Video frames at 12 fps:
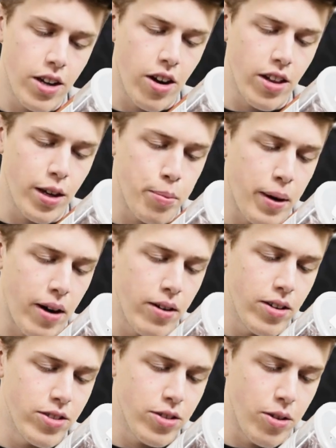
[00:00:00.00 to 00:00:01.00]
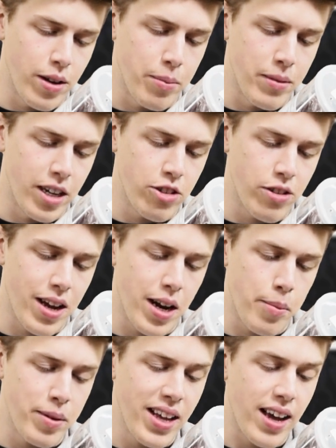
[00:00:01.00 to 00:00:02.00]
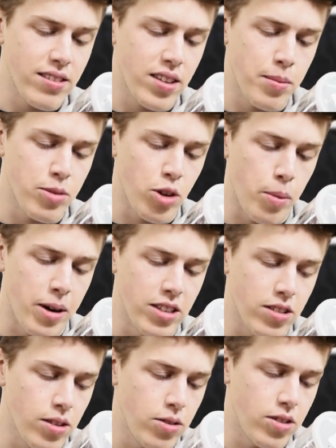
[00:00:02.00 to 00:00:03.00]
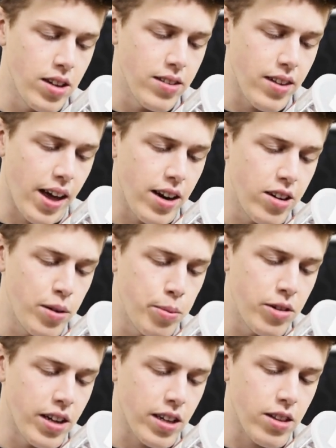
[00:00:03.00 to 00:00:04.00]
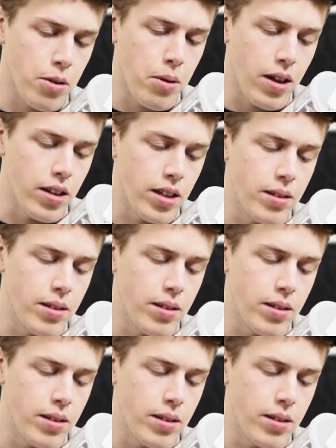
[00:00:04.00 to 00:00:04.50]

garlic powder, sodium nitrate. A potassium sorbate solution is added to protect the quality.